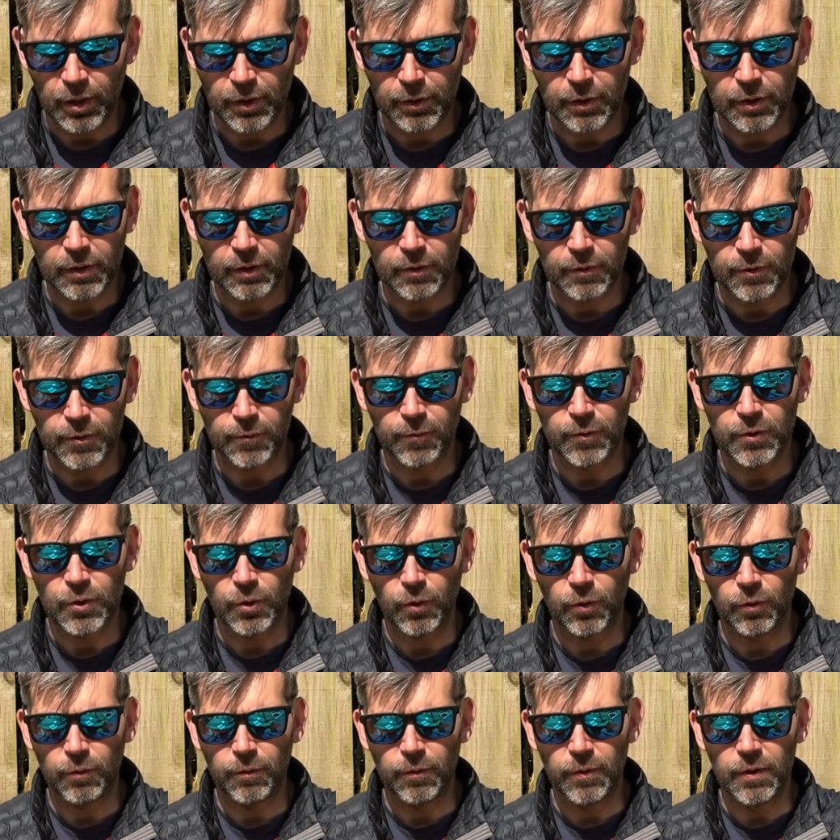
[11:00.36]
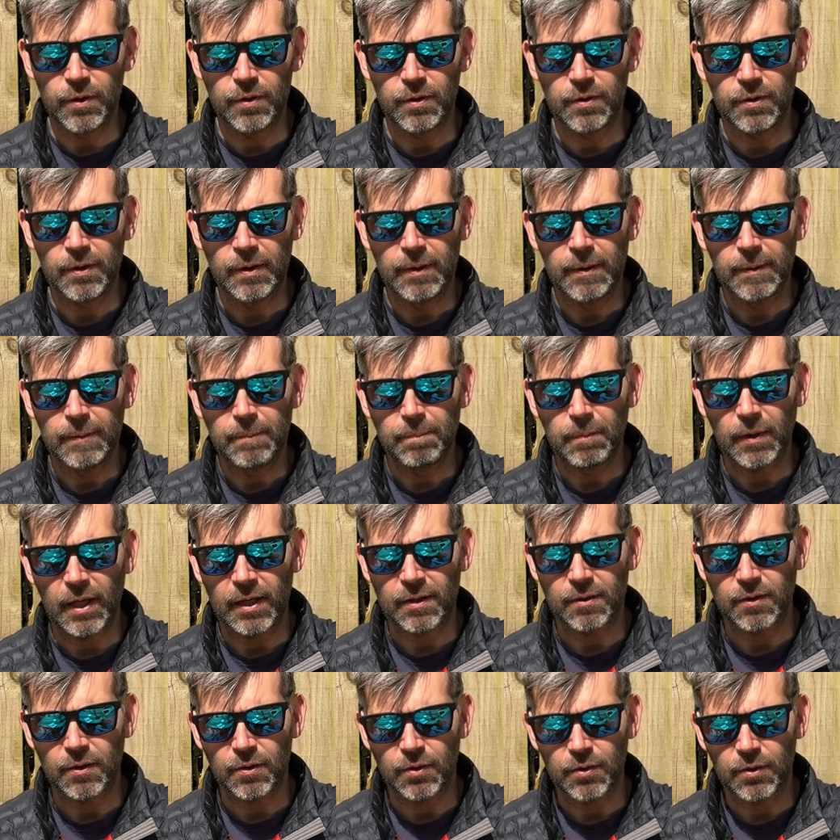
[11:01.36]
I think as photographers,
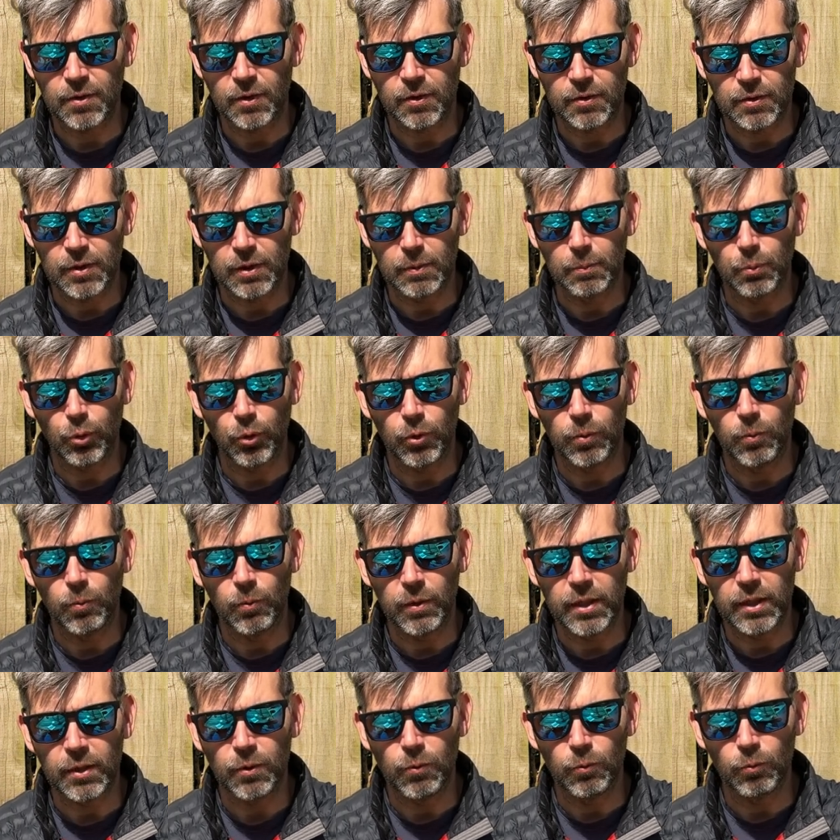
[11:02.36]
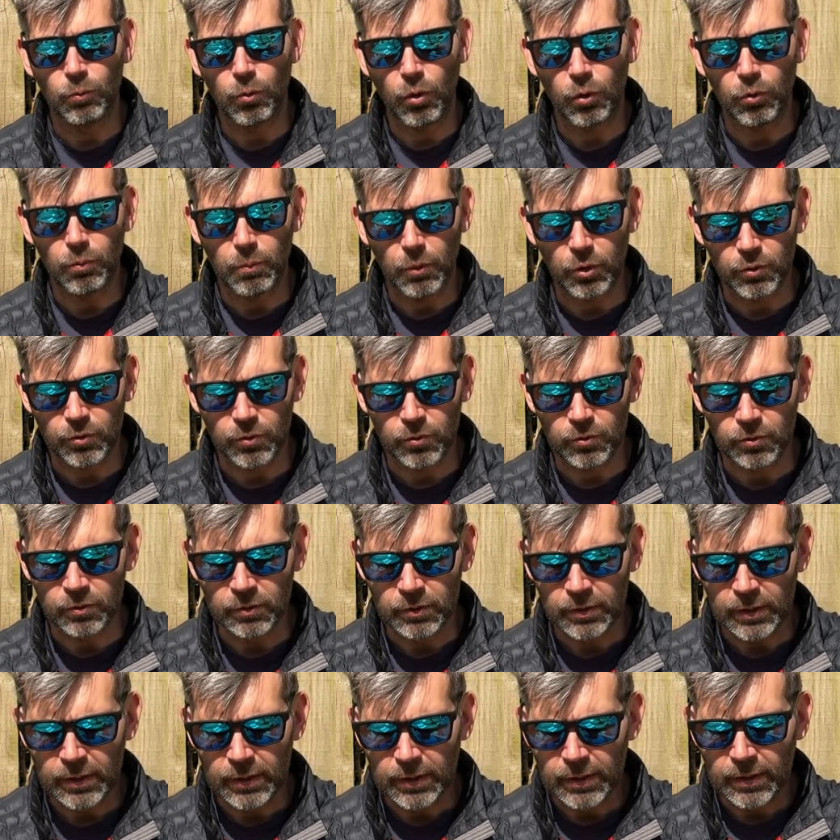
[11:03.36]
as a starting point, we can role model
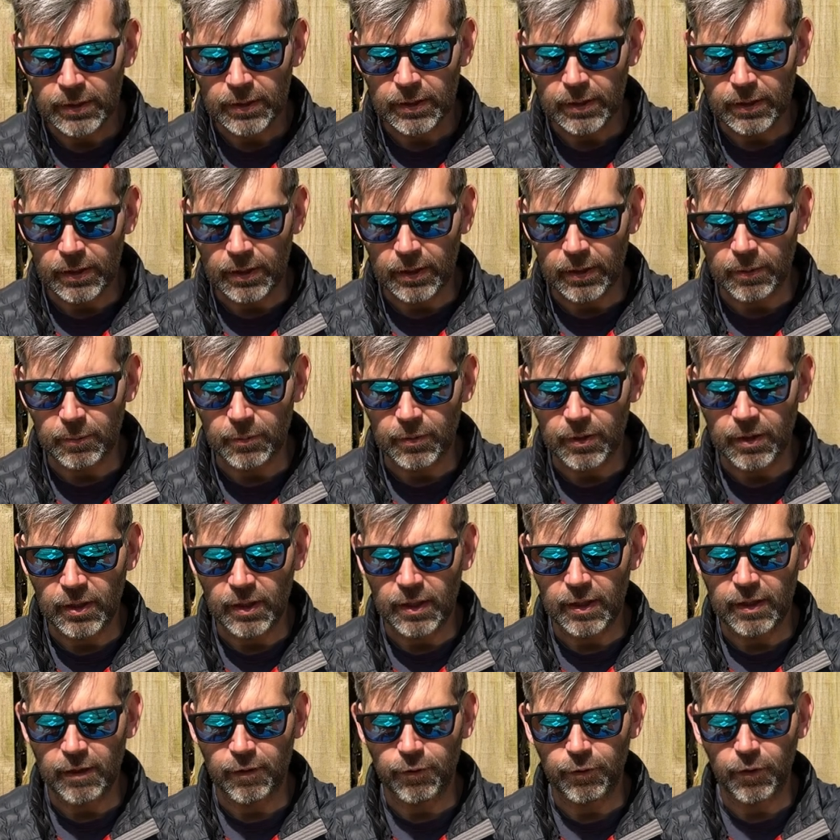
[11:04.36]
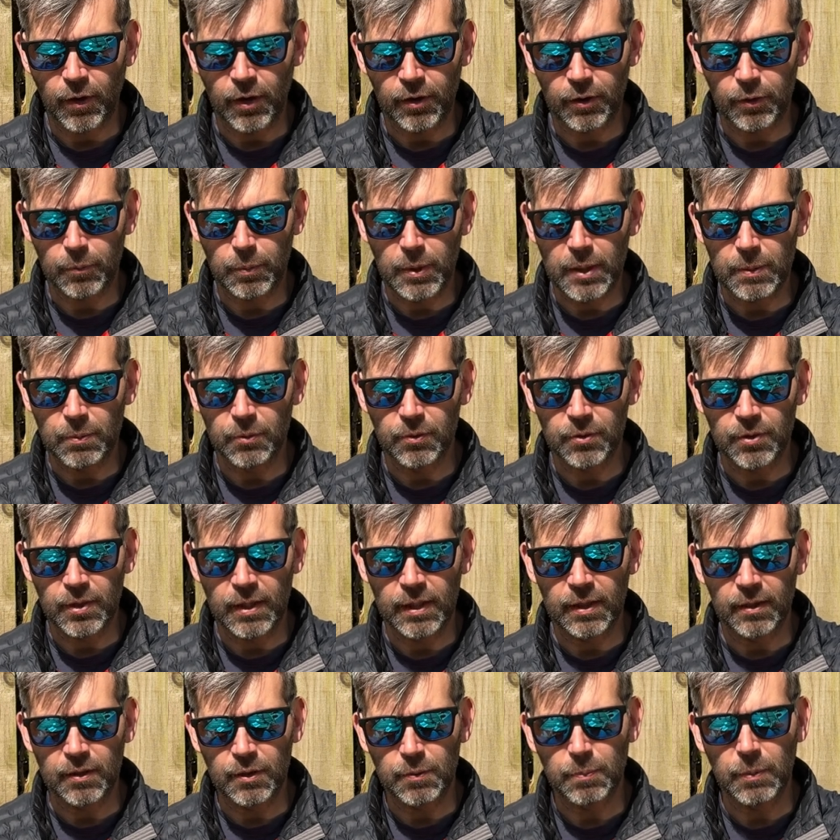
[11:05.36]
that if other people
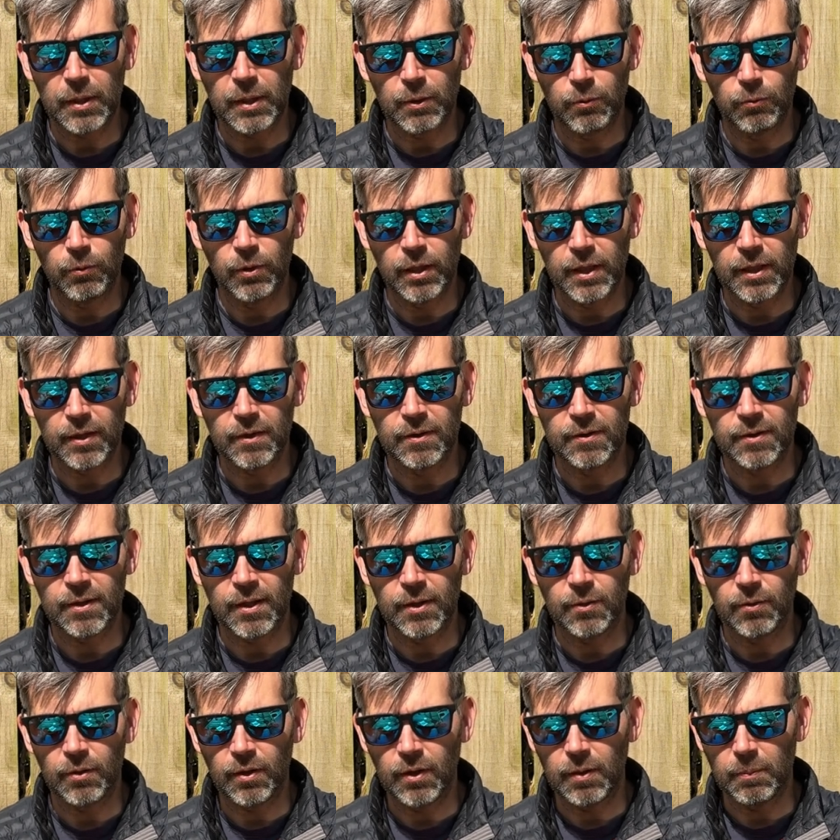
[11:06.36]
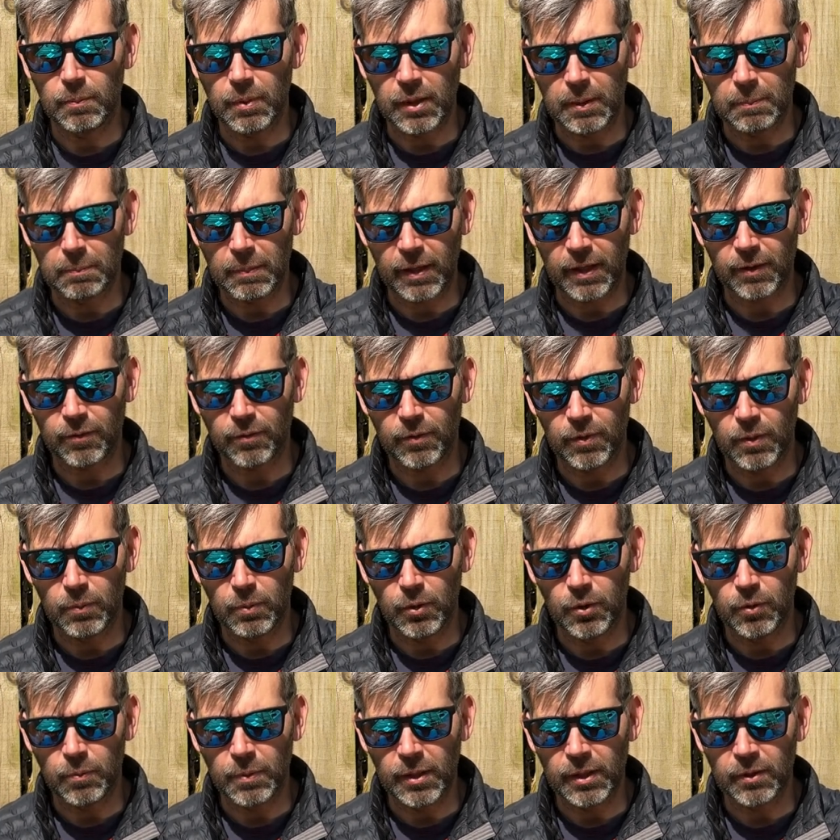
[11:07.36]
seeing us being really considerate, being back from the
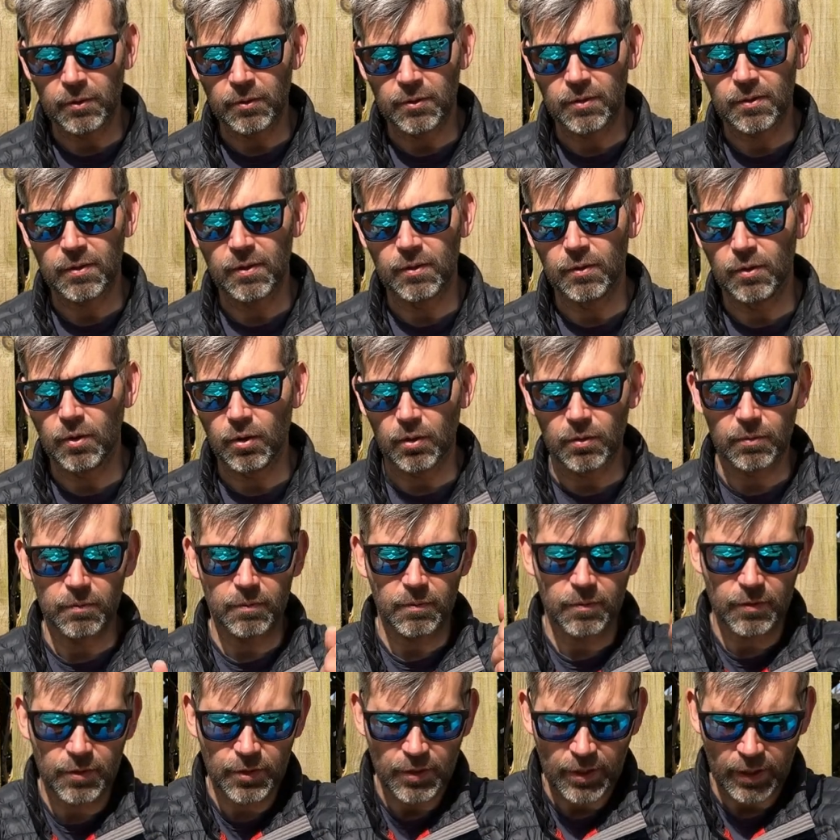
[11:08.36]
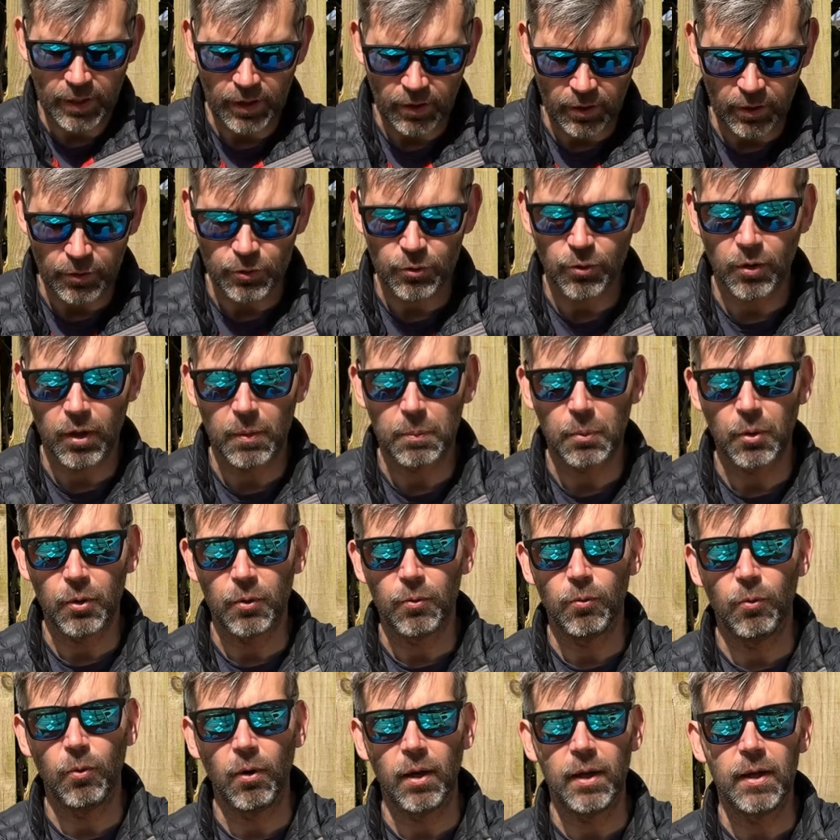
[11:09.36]
Bluebells and not sticking our
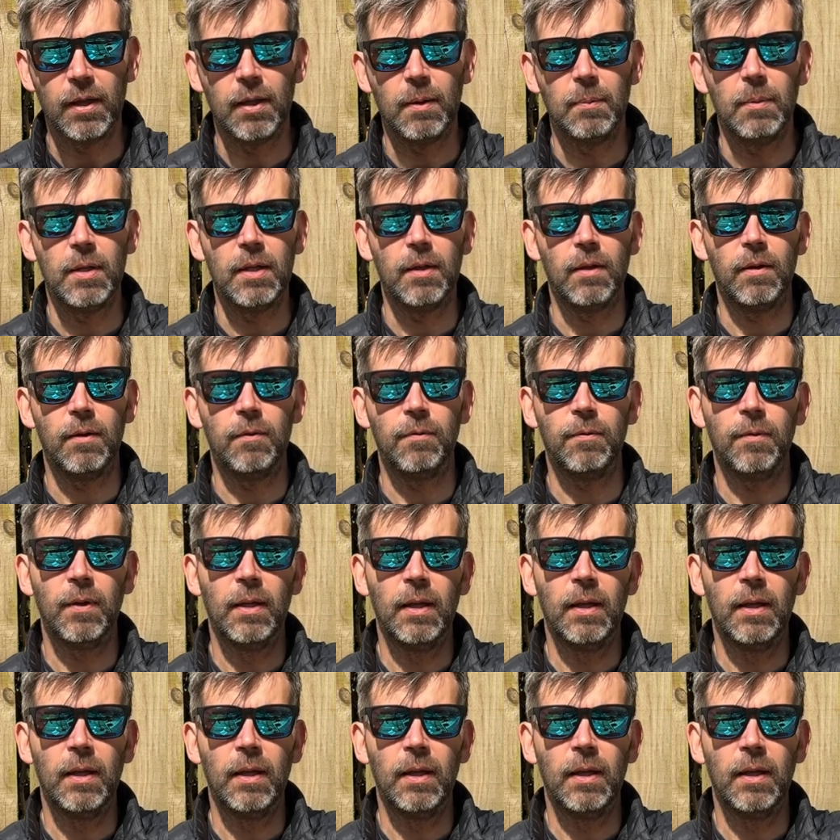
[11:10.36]
tripod right in the middle of